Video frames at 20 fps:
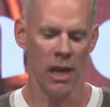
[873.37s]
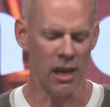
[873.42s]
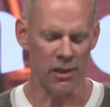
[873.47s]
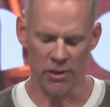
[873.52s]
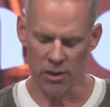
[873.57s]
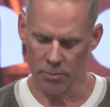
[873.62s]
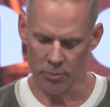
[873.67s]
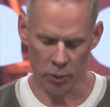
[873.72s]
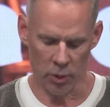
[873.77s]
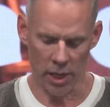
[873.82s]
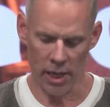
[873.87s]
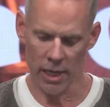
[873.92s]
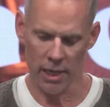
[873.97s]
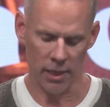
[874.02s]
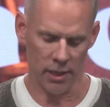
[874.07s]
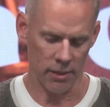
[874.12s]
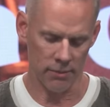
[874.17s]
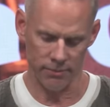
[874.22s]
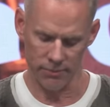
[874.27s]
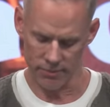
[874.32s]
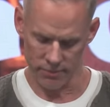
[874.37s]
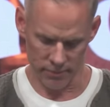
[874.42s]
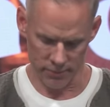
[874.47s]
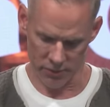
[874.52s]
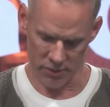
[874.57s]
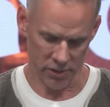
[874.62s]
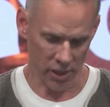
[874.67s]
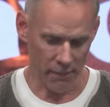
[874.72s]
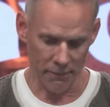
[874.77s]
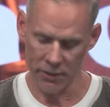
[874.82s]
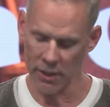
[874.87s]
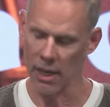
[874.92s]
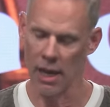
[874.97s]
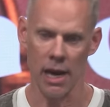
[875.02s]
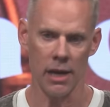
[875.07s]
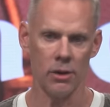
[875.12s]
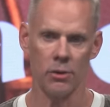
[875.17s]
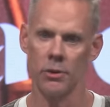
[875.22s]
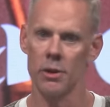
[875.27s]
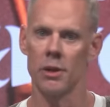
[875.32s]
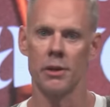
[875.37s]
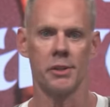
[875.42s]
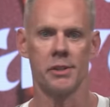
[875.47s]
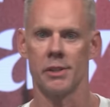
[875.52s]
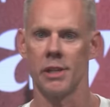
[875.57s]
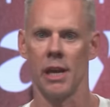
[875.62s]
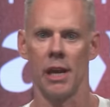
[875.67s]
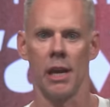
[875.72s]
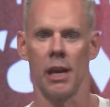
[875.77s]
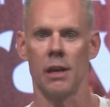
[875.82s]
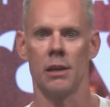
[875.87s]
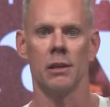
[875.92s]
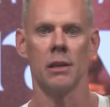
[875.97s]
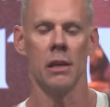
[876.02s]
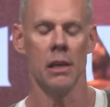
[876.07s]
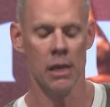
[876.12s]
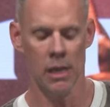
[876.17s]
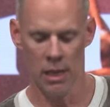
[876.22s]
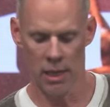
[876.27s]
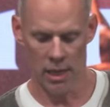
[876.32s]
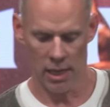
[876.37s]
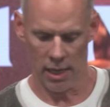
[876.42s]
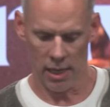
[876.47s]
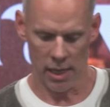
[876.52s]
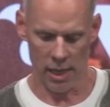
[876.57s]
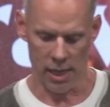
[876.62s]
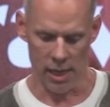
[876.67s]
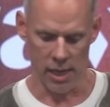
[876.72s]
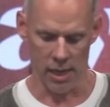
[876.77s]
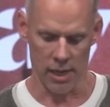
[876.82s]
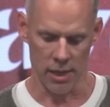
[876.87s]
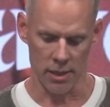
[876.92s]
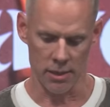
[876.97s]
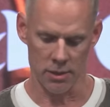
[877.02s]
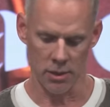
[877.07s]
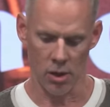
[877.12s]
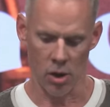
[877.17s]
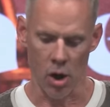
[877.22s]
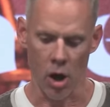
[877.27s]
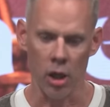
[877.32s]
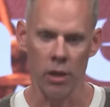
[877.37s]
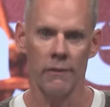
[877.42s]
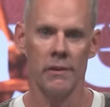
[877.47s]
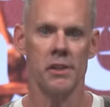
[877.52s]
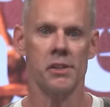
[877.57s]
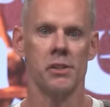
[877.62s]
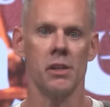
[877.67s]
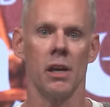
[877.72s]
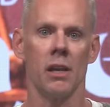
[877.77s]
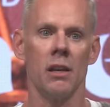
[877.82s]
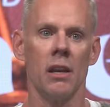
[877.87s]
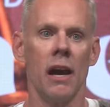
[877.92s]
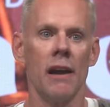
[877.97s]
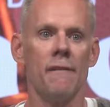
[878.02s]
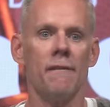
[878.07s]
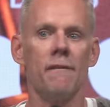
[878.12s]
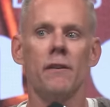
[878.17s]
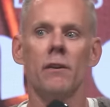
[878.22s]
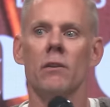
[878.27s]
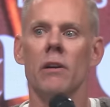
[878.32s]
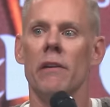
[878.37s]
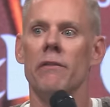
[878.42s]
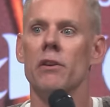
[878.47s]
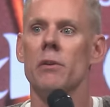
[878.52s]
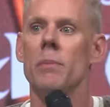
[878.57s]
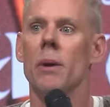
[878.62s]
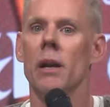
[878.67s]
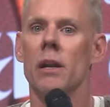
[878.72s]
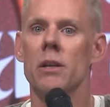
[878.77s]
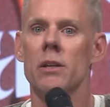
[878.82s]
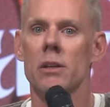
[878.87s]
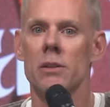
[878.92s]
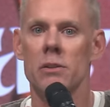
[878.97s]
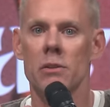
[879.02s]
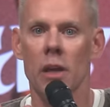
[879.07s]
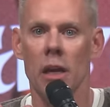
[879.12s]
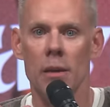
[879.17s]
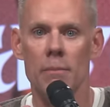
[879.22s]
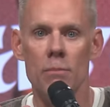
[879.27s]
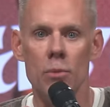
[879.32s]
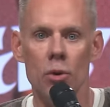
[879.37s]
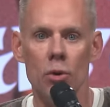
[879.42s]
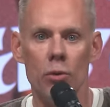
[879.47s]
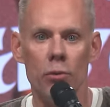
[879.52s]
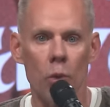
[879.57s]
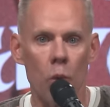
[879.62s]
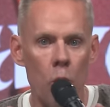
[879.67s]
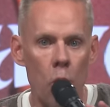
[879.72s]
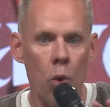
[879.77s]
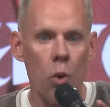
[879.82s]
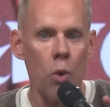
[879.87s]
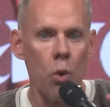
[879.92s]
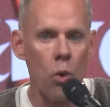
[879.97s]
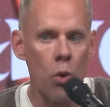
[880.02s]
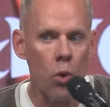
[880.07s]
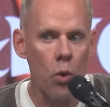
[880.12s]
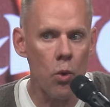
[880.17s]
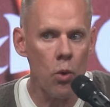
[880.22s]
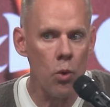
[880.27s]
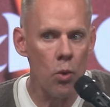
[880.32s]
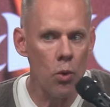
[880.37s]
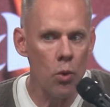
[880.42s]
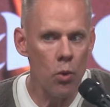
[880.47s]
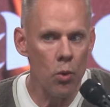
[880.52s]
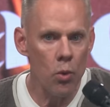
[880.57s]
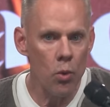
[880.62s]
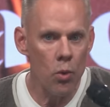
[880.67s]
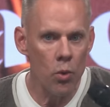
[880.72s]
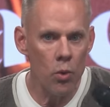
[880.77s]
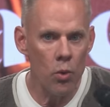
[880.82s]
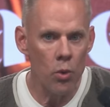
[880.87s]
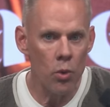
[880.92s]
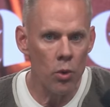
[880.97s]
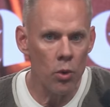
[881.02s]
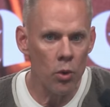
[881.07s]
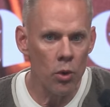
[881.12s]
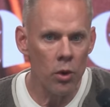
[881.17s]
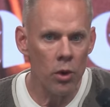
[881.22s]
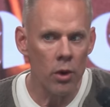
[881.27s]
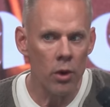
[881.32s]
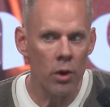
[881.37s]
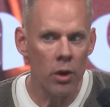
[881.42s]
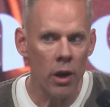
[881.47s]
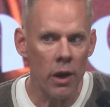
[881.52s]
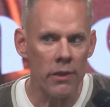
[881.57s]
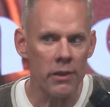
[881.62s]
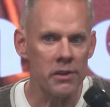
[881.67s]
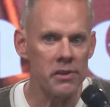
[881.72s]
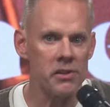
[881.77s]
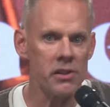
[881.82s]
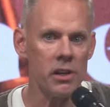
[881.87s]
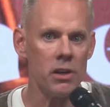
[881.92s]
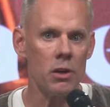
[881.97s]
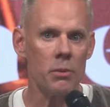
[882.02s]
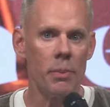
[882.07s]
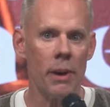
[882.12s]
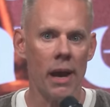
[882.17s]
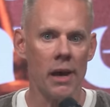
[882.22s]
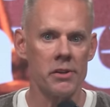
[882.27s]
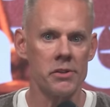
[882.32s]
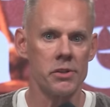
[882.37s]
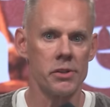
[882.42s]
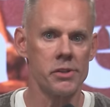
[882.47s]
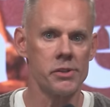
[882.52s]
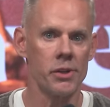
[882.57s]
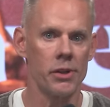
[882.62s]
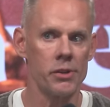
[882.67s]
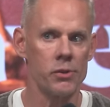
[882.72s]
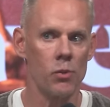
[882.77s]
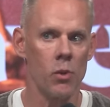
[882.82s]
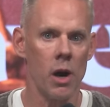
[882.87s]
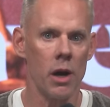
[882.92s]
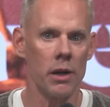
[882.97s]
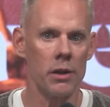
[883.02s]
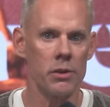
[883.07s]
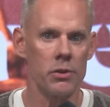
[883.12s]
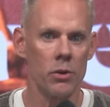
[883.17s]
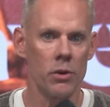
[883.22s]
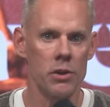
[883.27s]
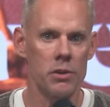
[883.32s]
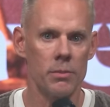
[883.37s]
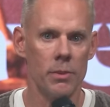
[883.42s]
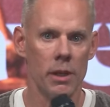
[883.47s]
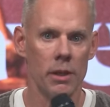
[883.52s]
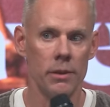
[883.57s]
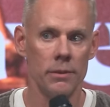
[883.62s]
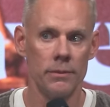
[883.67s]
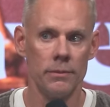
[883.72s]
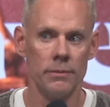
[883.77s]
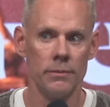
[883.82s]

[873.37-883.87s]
and they're praying in something I don't understand. And all of a sudden, I feel everybody just like move. And the senior pastor starts walking towards me.